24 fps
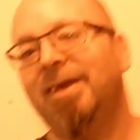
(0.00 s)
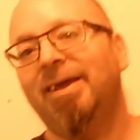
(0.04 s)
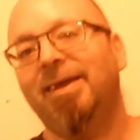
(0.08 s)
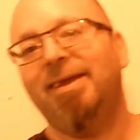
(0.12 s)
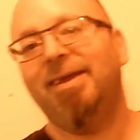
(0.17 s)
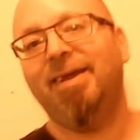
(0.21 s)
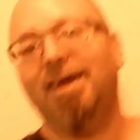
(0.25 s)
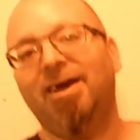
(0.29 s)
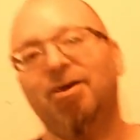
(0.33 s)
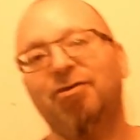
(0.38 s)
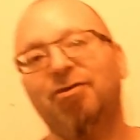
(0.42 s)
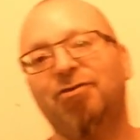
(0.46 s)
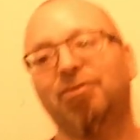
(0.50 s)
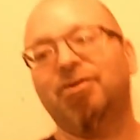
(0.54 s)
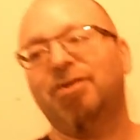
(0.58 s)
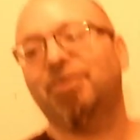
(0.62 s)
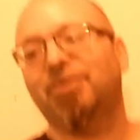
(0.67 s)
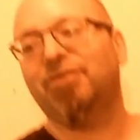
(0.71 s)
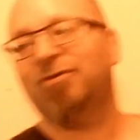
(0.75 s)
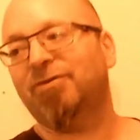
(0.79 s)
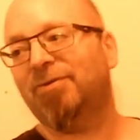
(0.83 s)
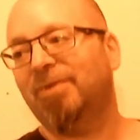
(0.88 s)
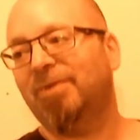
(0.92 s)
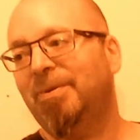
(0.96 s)
yes,
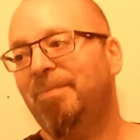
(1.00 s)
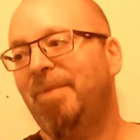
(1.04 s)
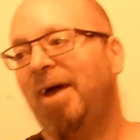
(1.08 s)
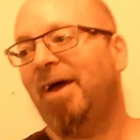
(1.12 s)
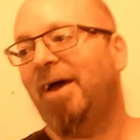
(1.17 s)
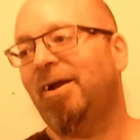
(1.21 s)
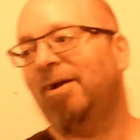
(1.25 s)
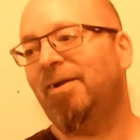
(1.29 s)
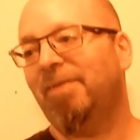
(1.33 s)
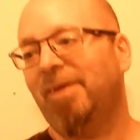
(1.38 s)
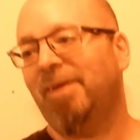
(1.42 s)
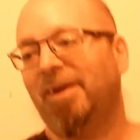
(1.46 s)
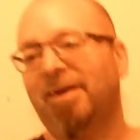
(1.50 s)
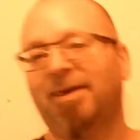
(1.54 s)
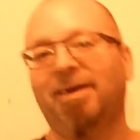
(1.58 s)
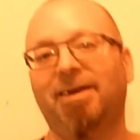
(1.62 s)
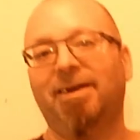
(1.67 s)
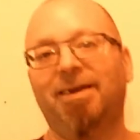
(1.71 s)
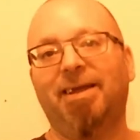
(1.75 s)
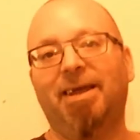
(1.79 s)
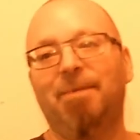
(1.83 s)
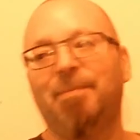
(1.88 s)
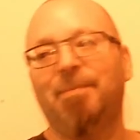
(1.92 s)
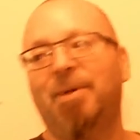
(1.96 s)
it's a matter that I
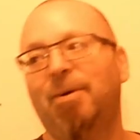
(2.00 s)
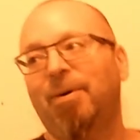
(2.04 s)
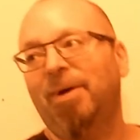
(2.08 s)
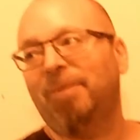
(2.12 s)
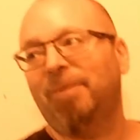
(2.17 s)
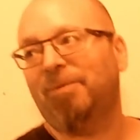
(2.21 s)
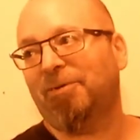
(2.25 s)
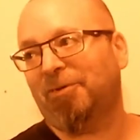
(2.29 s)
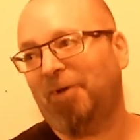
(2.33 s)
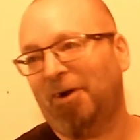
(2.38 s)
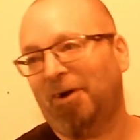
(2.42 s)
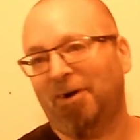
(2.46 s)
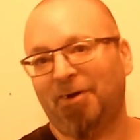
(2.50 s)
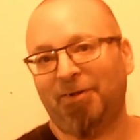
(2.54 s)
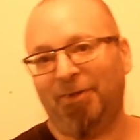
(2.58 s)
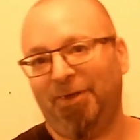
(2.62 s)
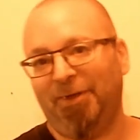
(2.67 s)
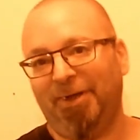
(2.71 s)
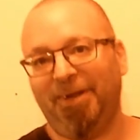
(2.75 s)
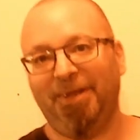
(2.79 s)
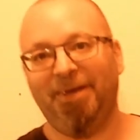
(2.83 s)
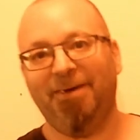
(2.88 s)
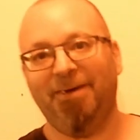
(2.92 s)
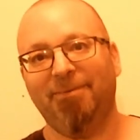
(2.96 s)
got to get my wife to start
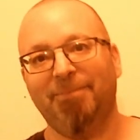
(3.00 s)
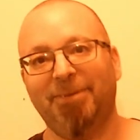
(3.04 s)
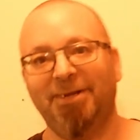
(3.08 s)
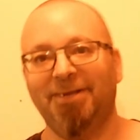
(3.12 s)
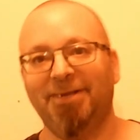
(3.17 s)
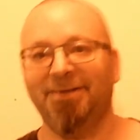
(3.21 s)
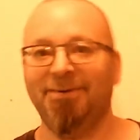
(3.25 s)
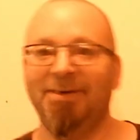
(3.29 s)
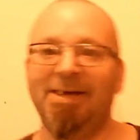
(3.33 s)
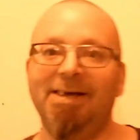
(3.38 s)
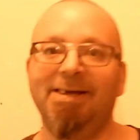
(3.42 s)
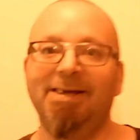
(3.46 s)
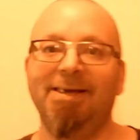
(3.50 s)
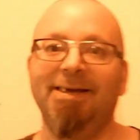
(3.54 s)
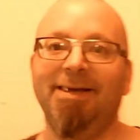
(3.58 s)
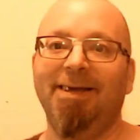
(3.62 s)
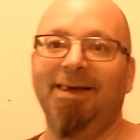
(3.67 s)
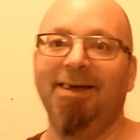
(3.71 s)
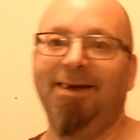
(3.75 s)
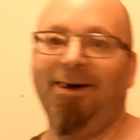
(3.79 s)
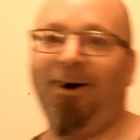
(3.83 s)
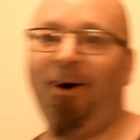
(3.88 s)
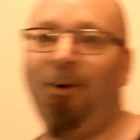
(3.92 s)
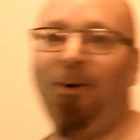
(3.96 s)
cleaning, but
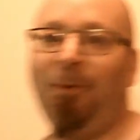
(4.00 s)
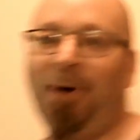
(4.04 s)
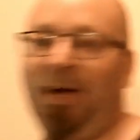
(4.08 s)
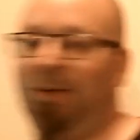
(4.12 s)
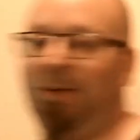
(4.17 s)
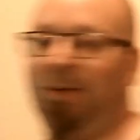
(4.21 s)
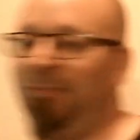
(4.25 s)
all wives